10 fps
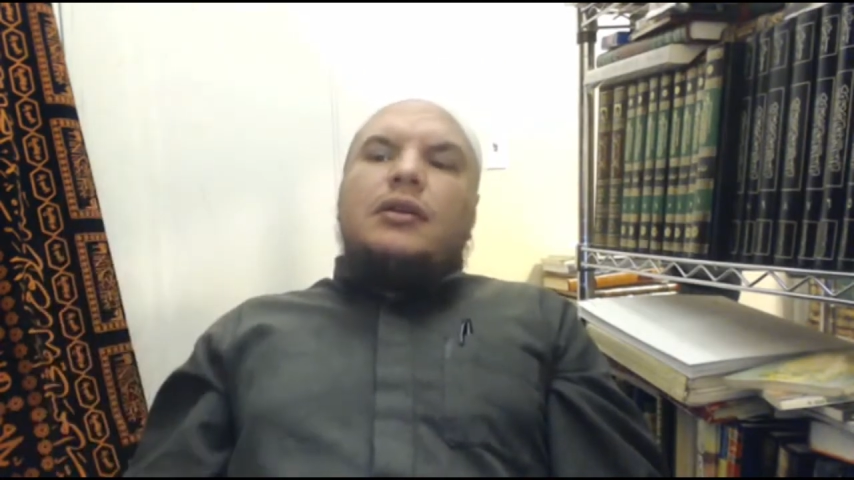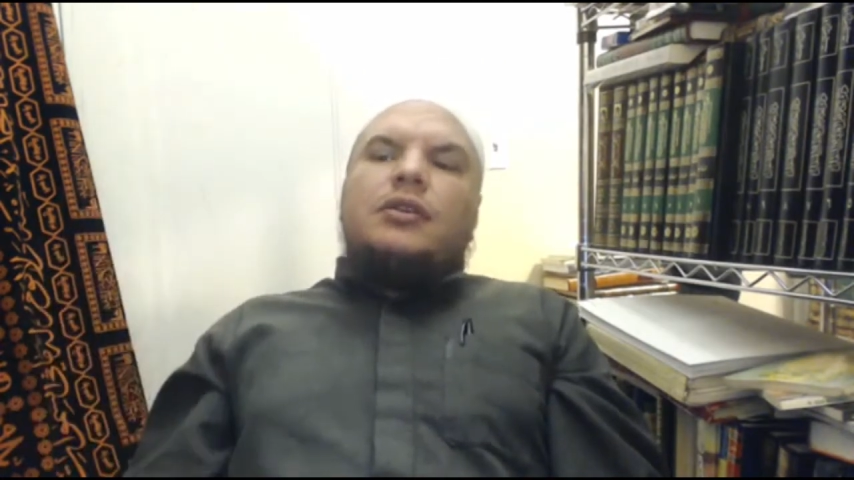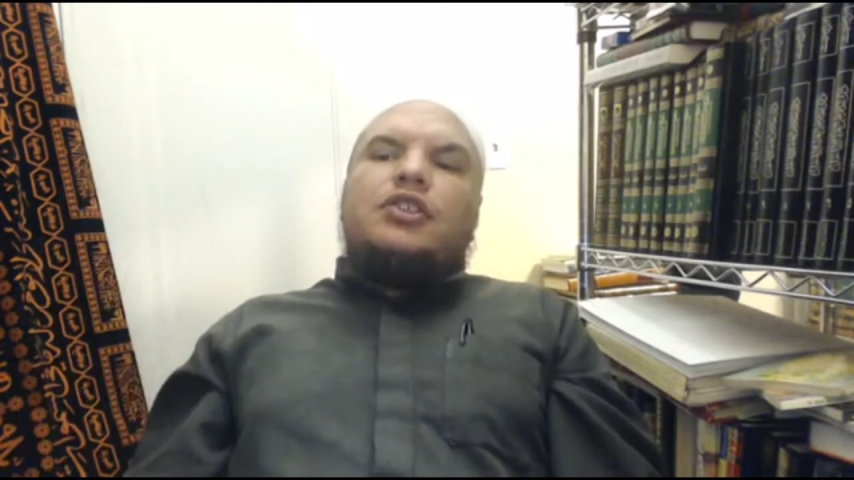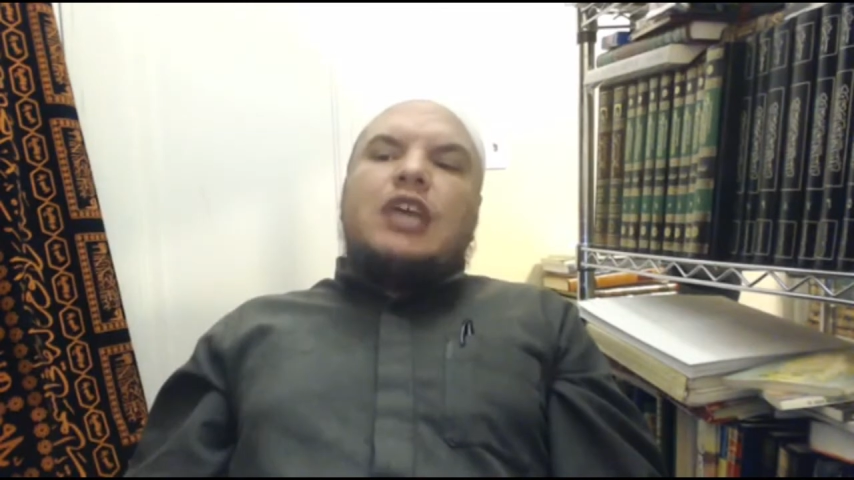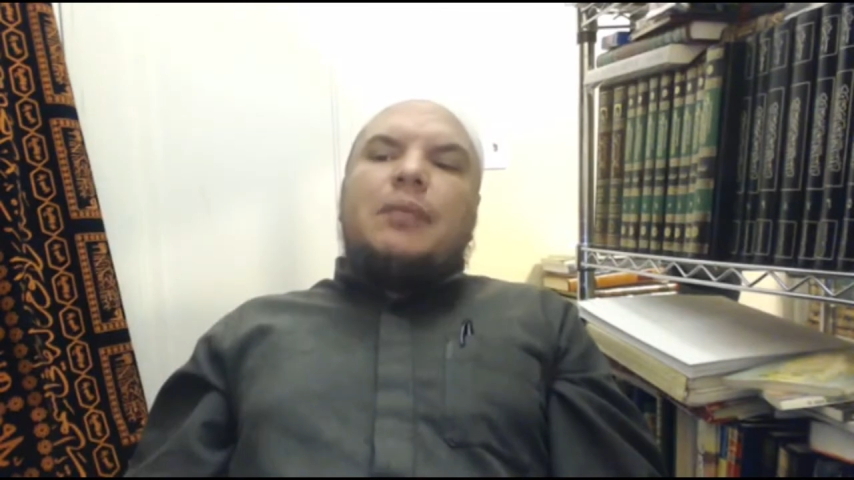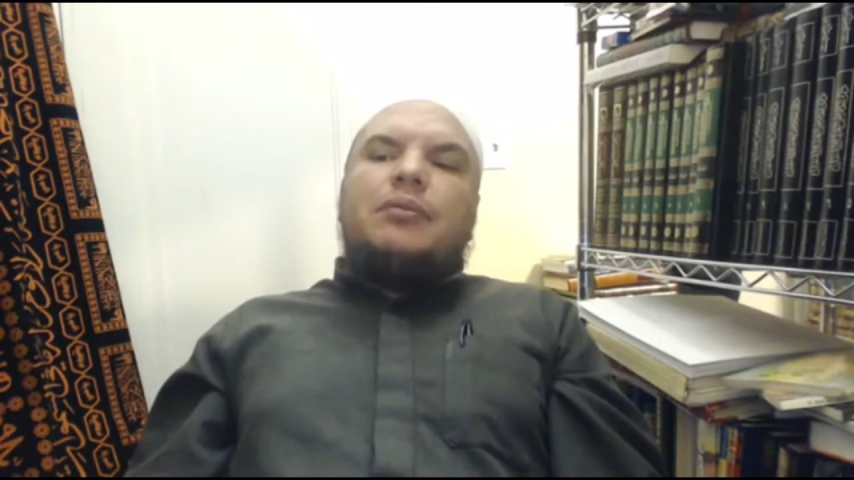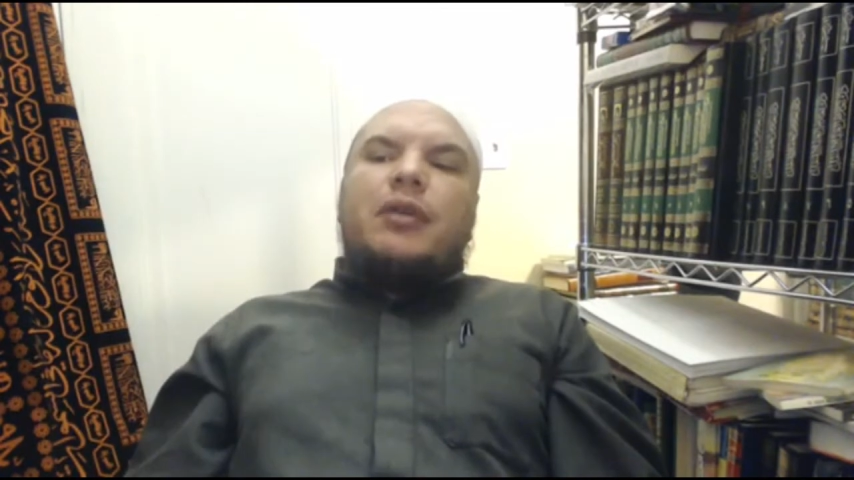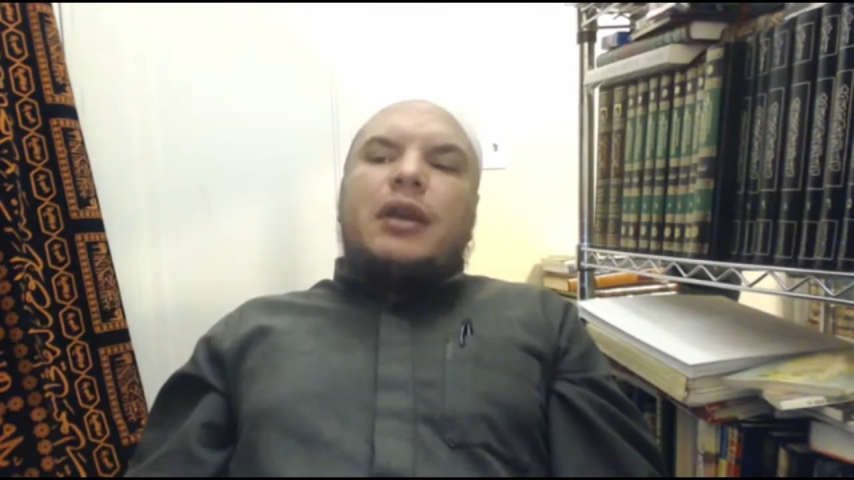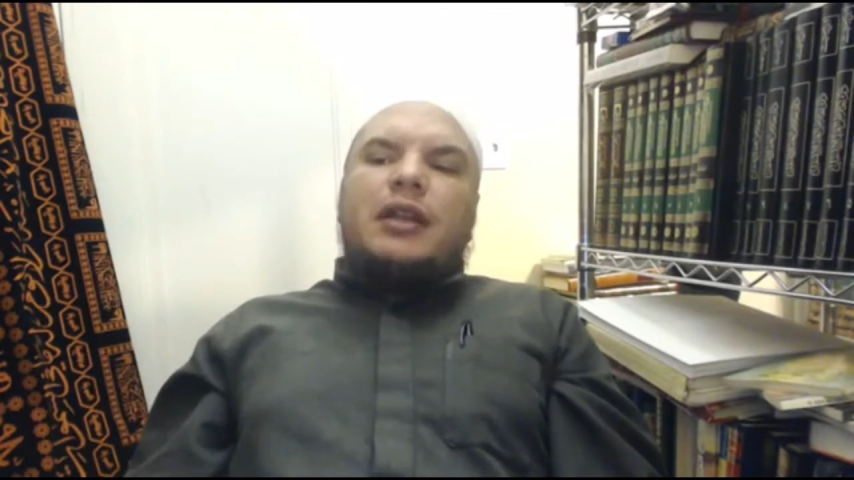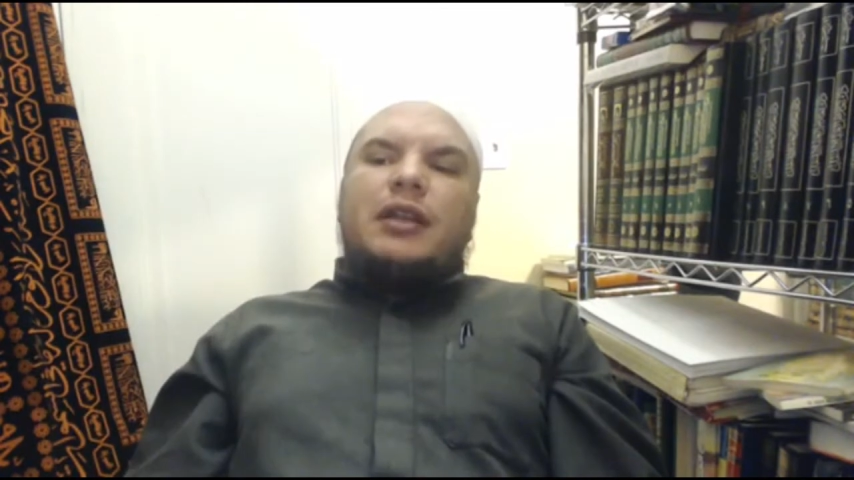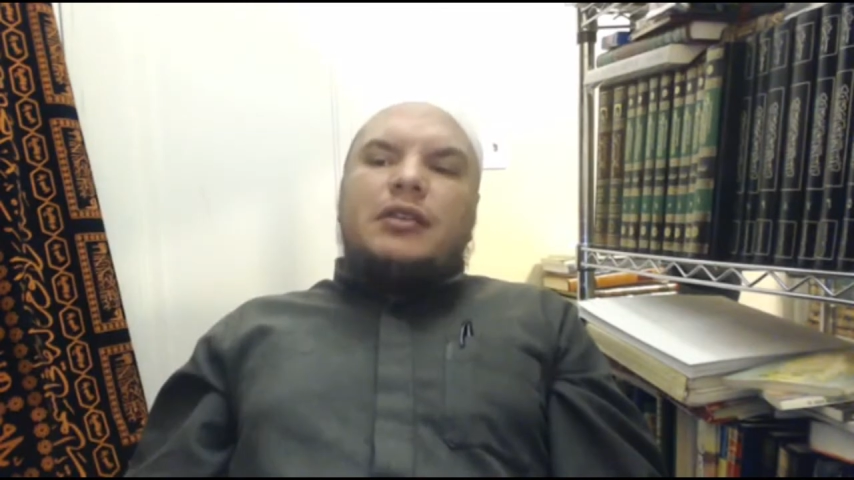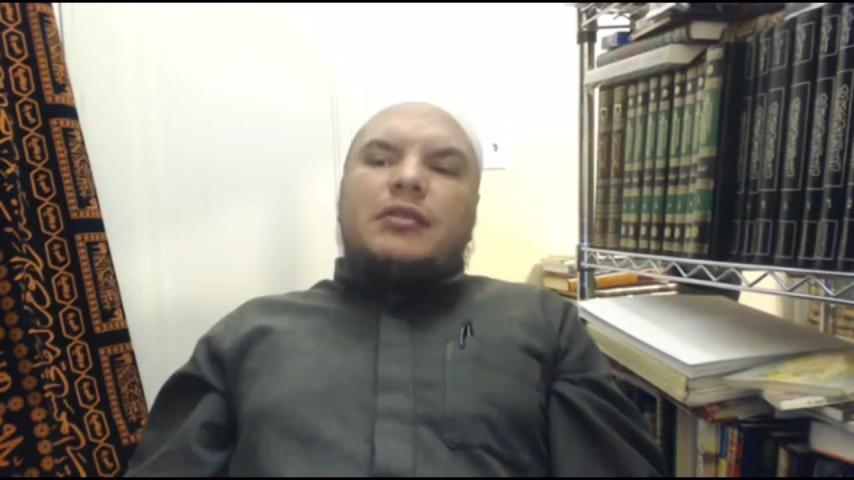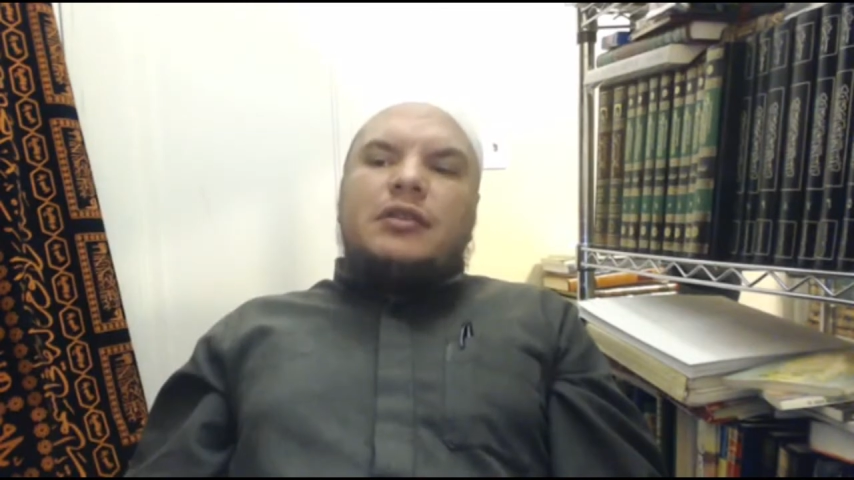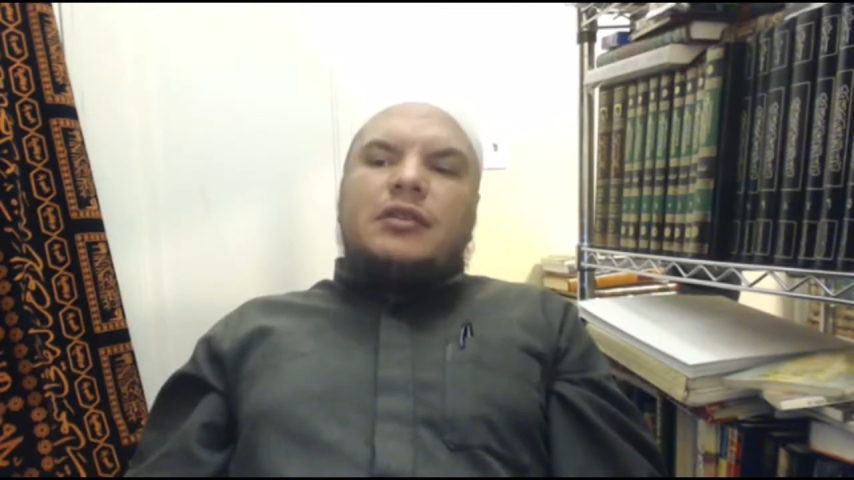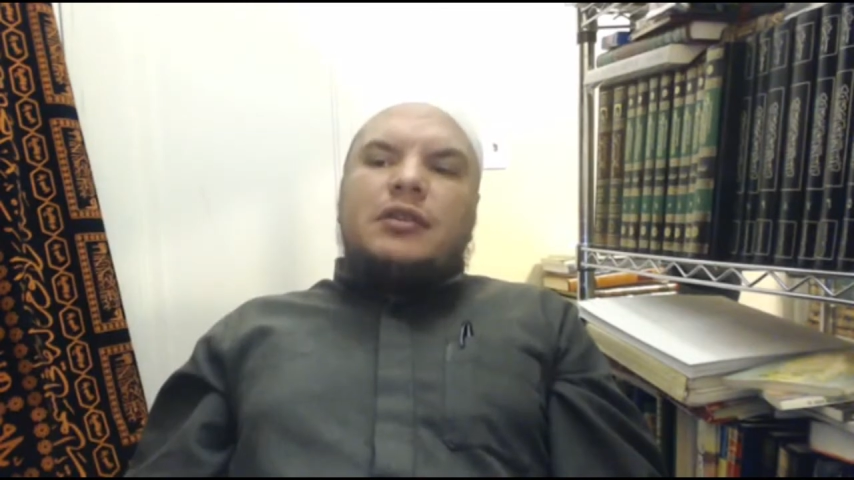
chapter headings